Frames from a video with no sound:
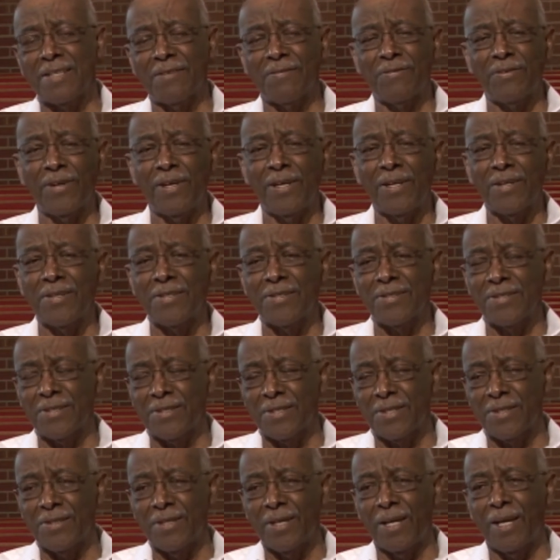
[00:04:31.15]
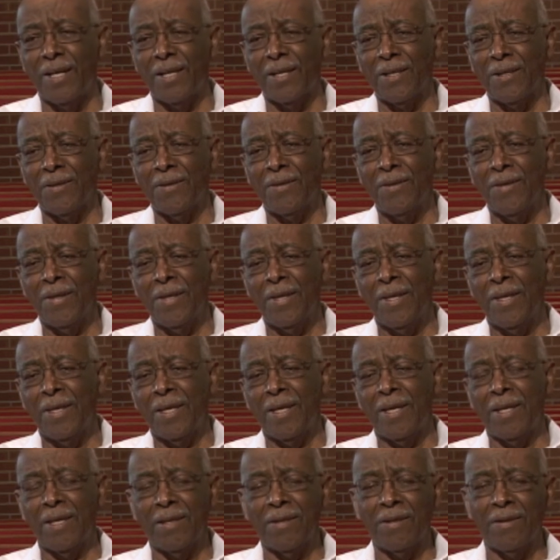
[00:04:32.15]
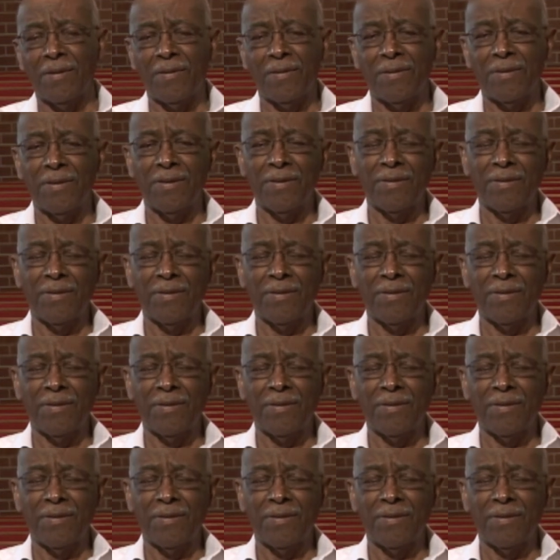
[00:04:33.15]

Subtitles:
and for others it's $1.